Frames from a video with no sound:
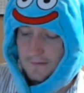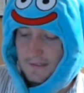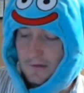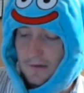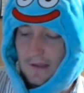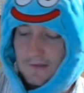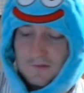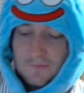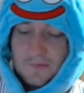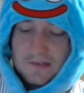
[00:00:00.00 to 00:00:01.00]
So I
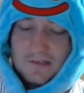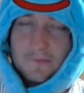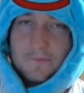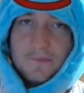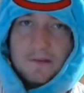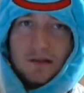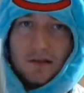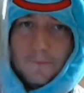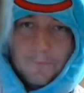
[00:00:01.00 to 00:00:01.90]
also picked up the